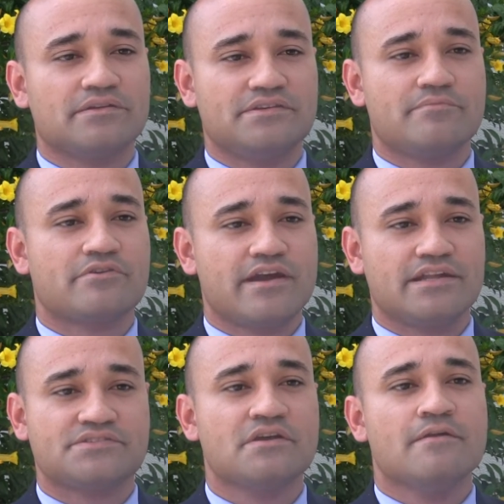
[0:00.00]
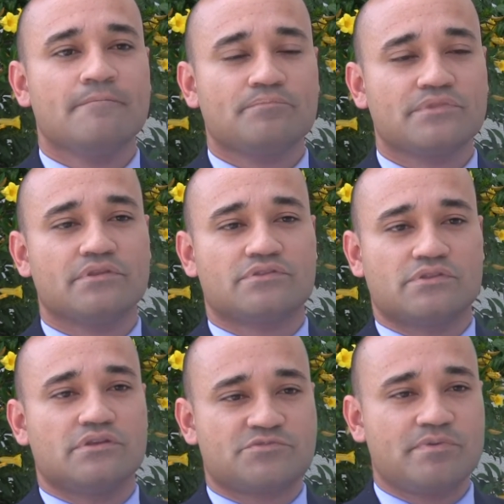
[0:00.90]
about Democrats
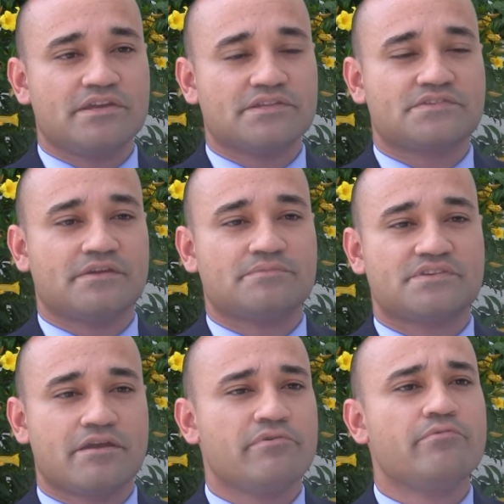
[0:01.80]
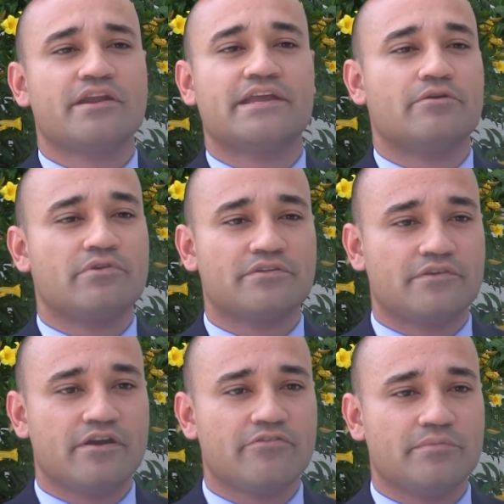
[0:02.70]
speaking to them saying, we want to get rid
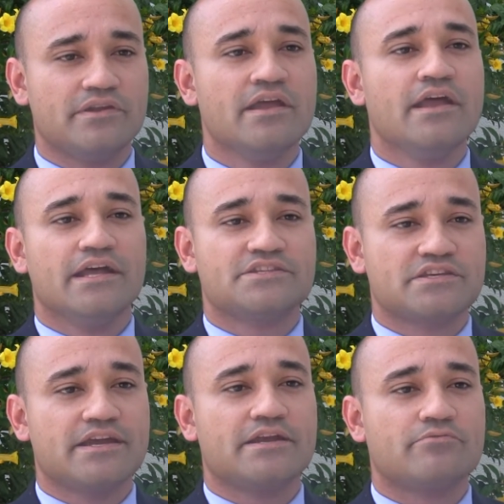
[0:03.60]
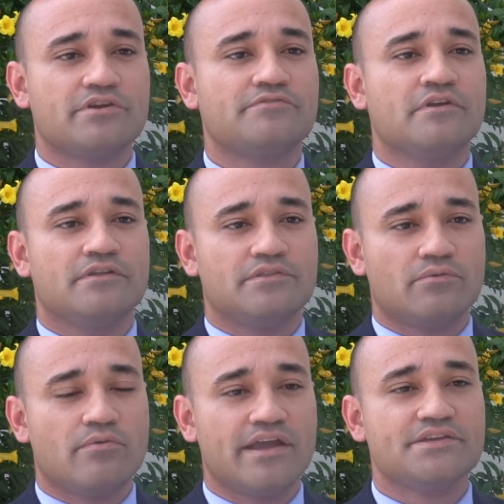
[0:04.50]
of the government. It's getting rid of
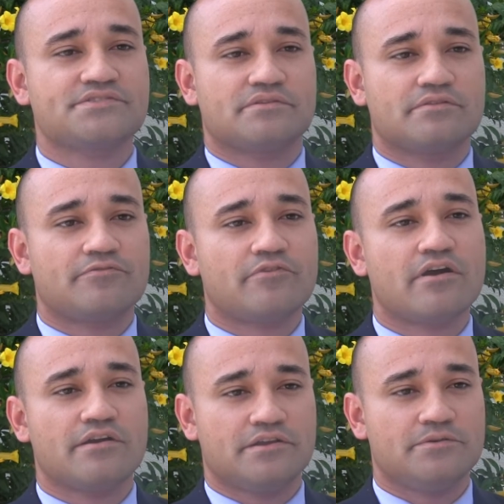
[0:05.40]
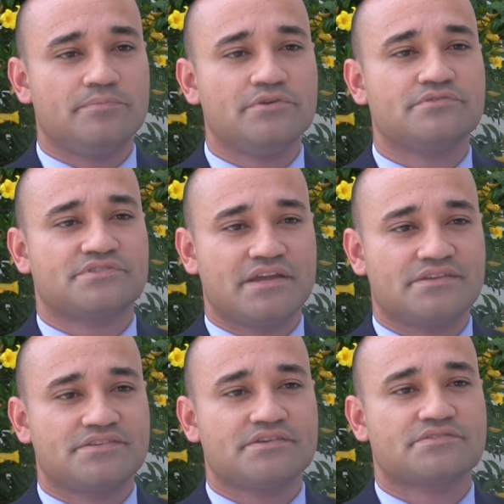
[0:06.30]
the waste, fraud, and abuse
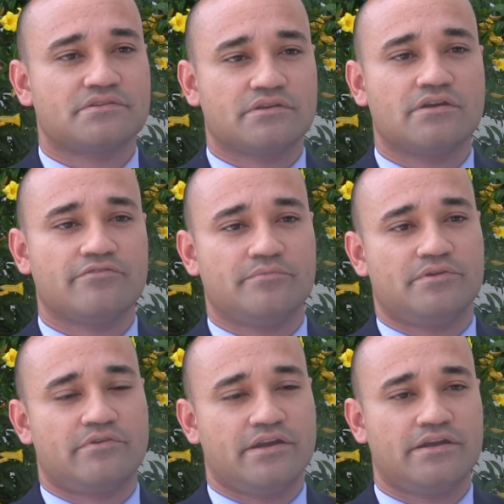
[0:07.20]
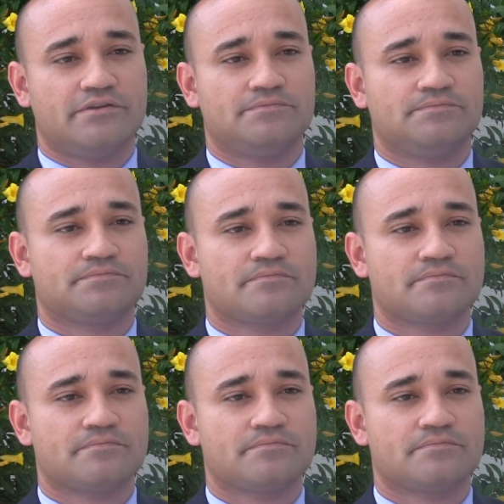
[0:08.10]
that exists in the government right now.